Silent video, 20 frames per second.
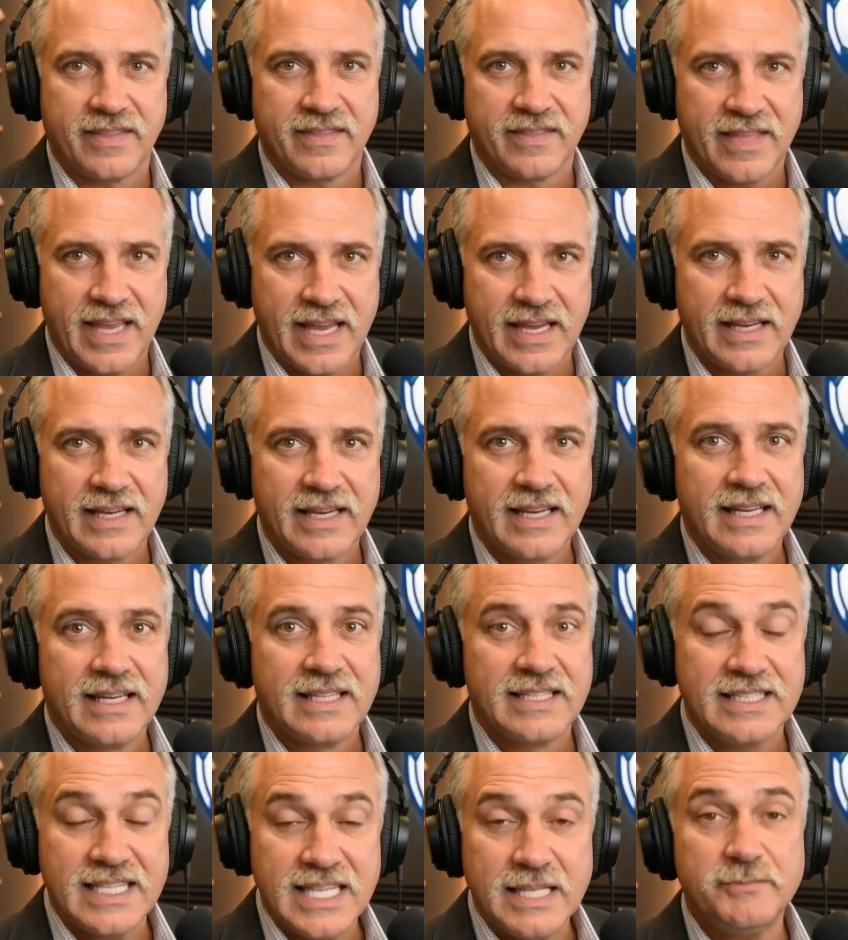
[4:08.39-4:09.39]
Then,
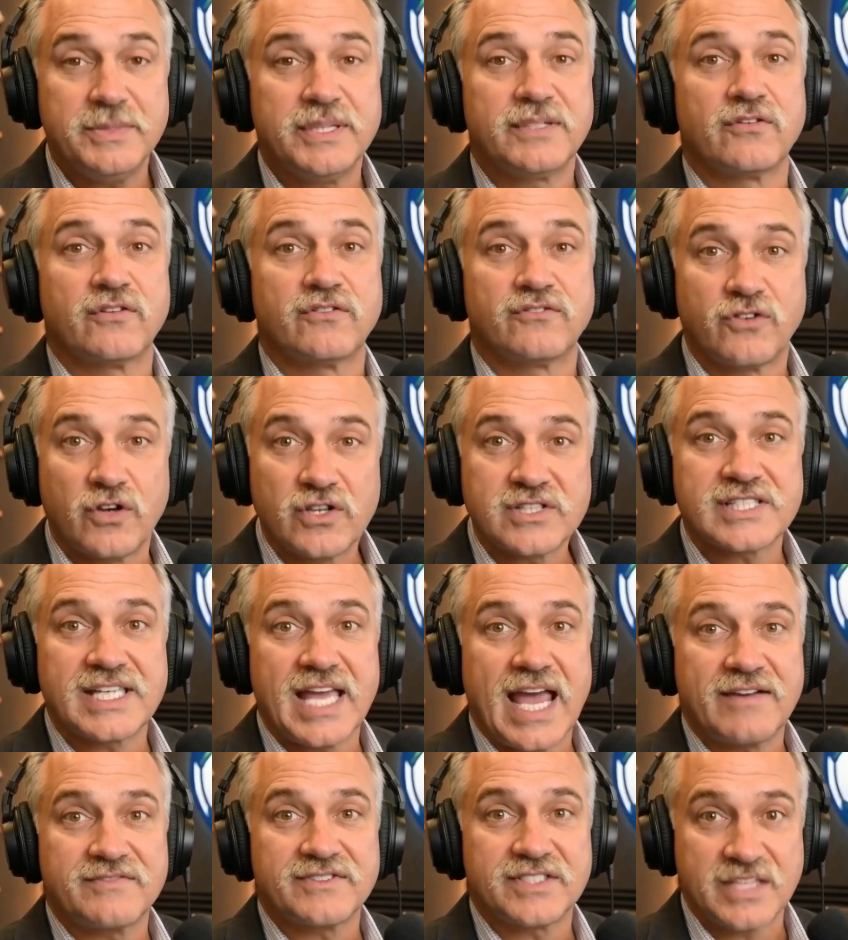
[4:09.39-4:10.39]
deep into
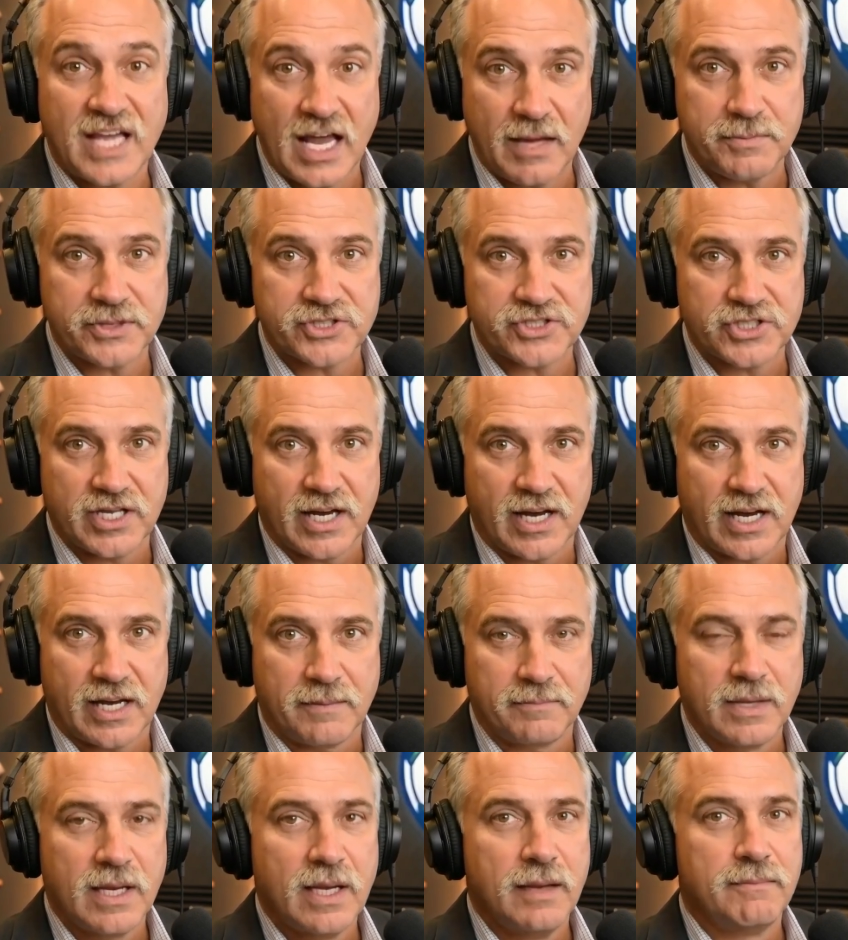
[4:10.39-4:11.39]
first-half stoppage
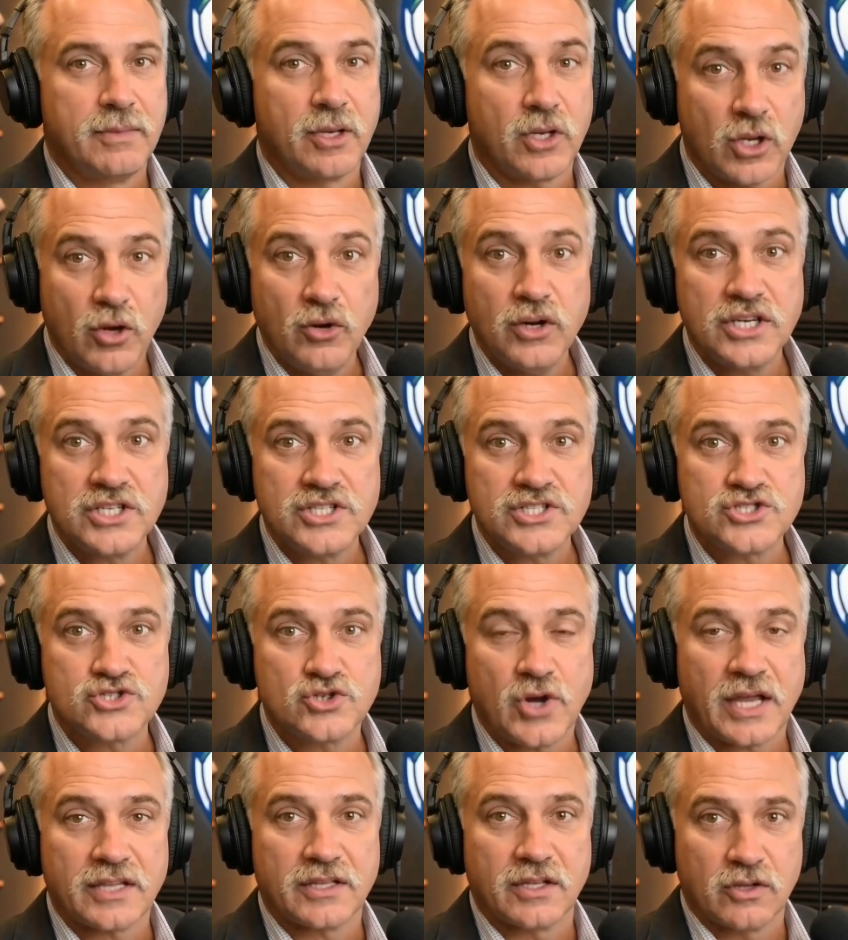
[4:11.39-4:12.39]
time, Balogun
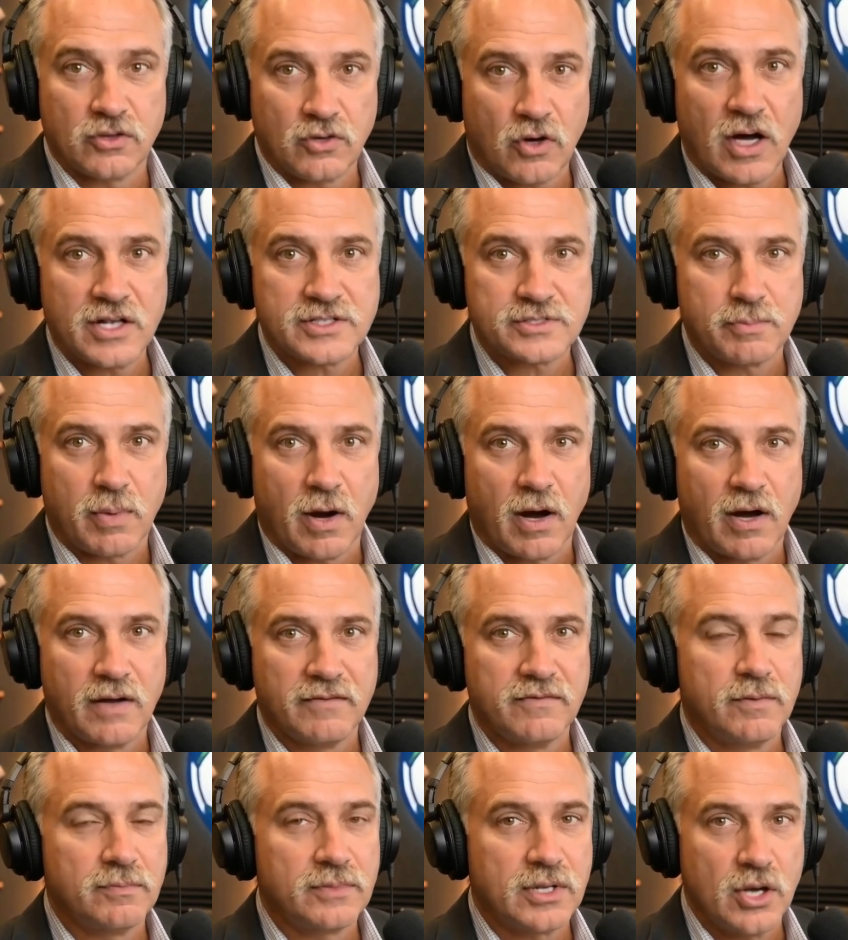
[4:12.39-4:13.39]
struck the crossbar
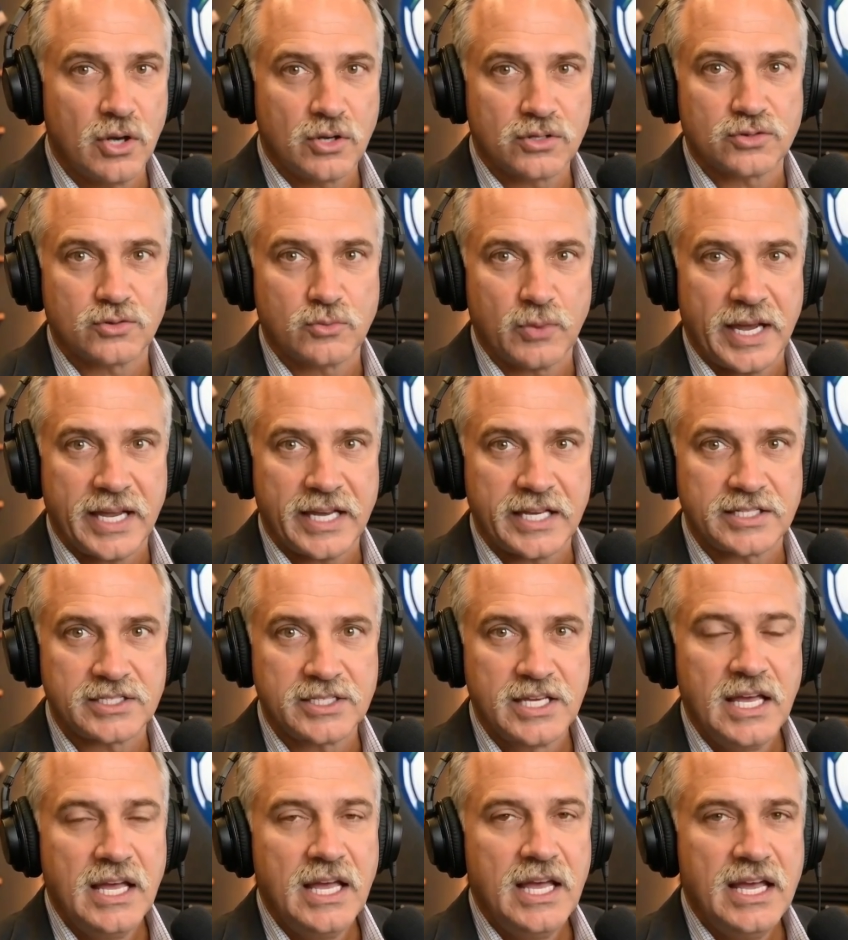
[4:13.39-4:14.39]
from close
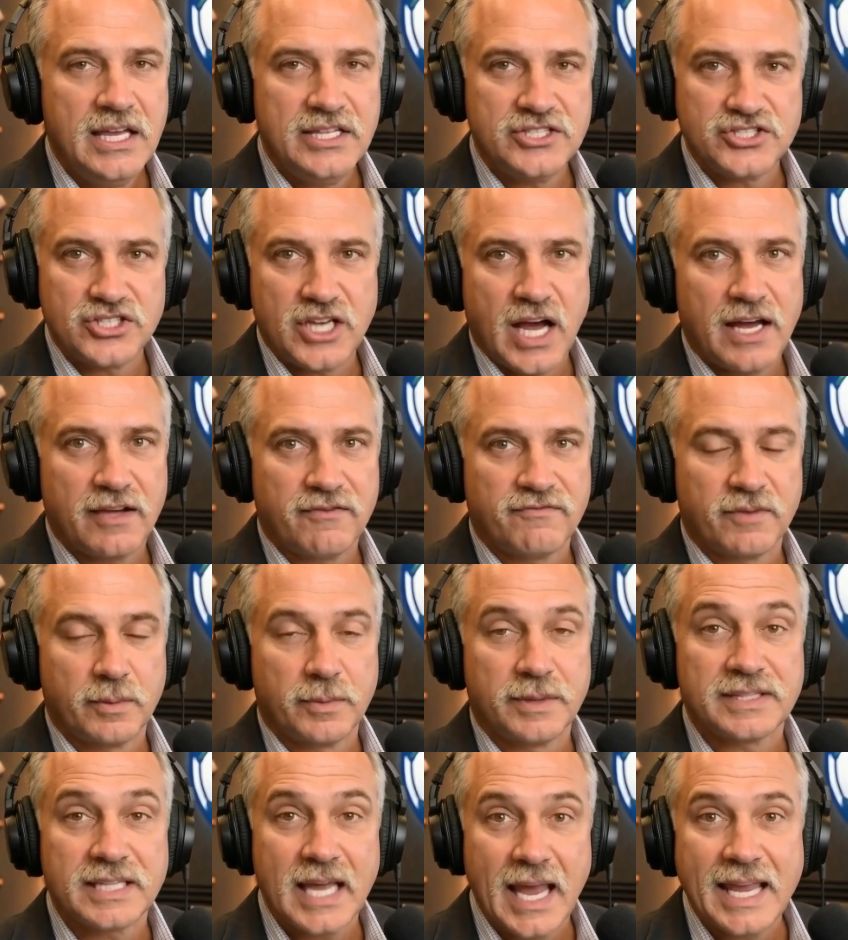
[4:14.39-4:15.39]
range, his shot from
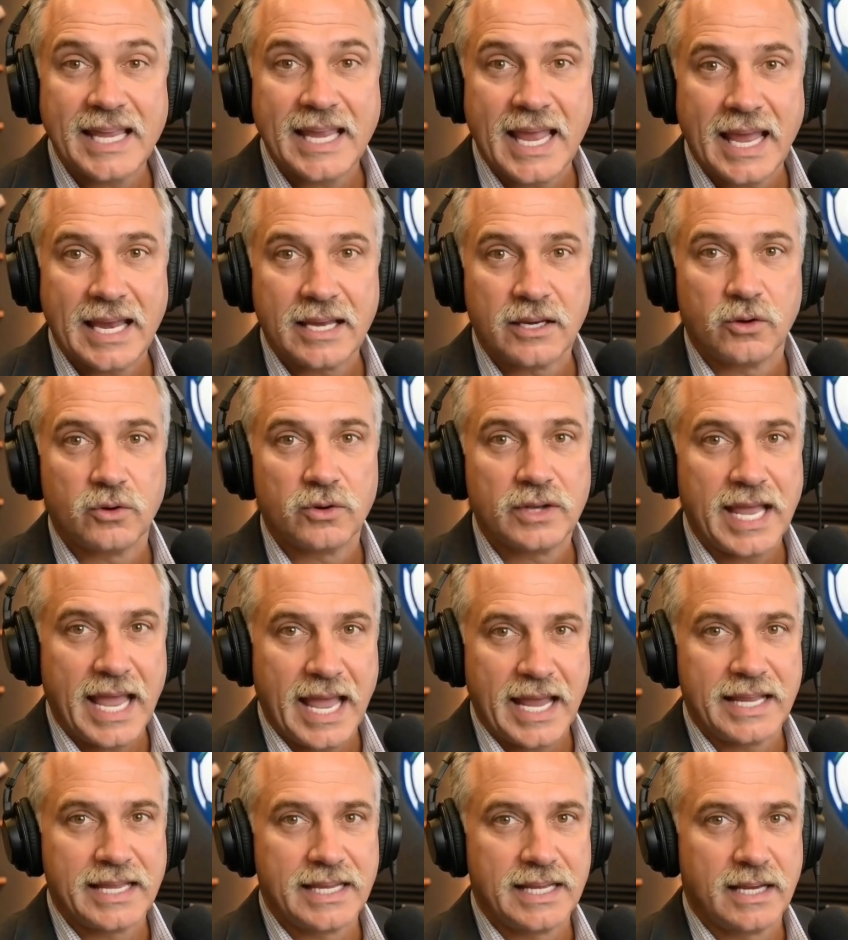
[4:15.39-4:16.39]
a tight angle
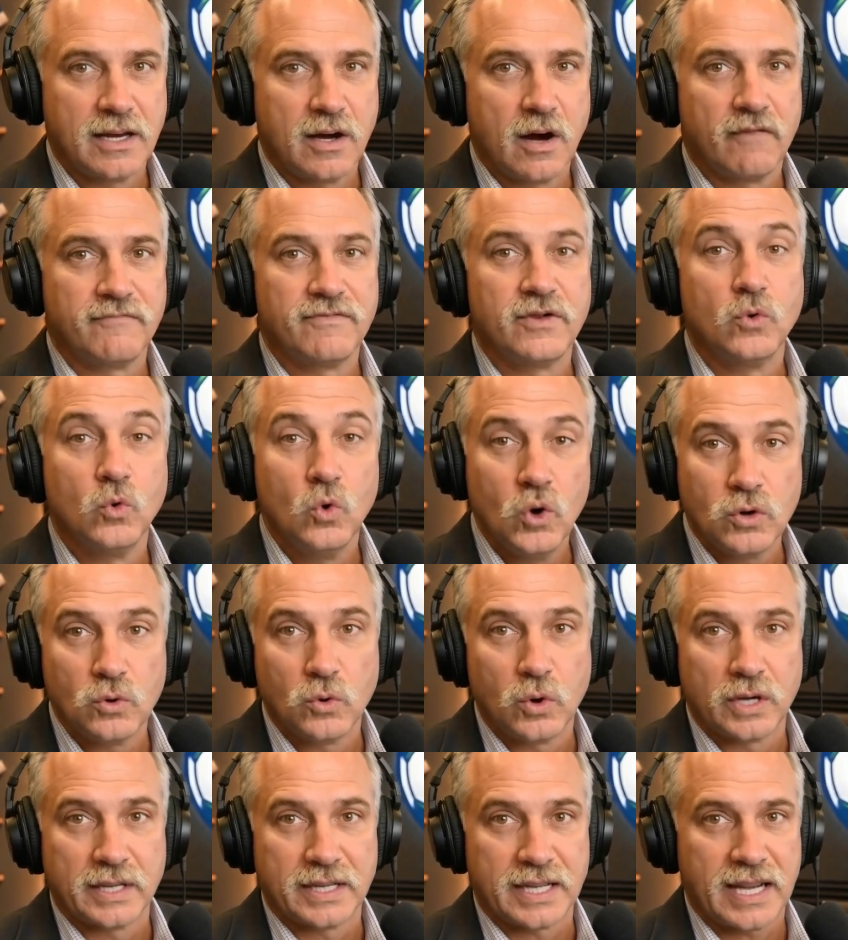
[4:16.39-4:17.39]
cannoning off the
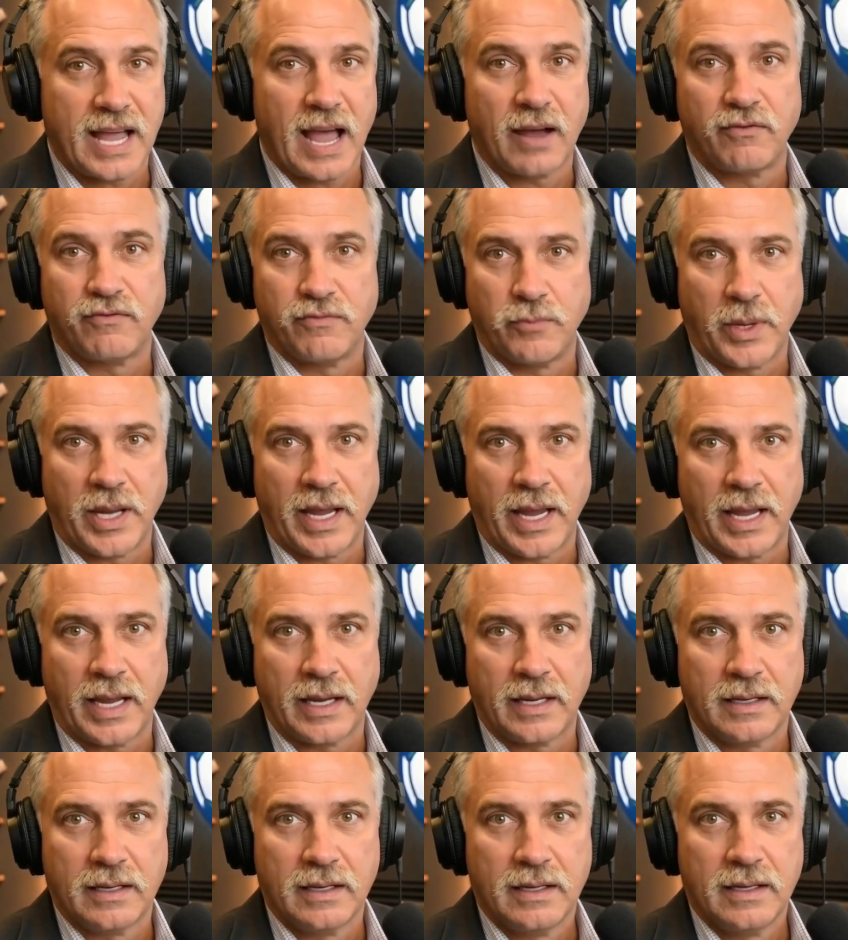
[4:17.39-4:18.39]
woodwork and out of
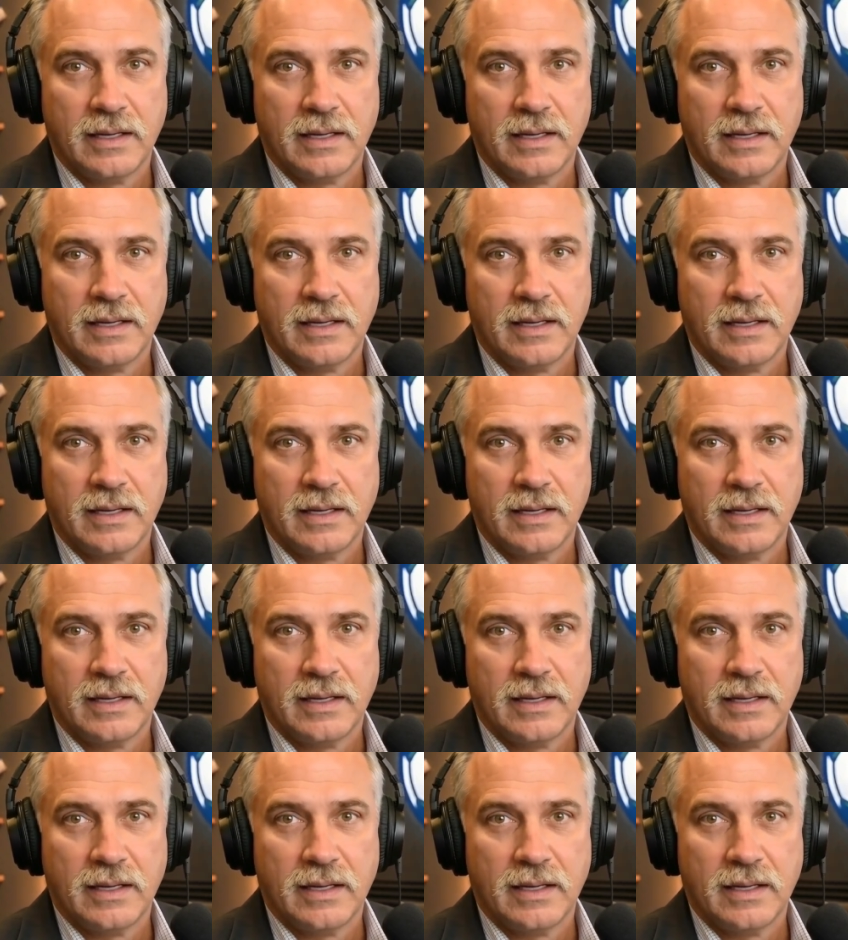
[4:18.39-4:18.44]
play.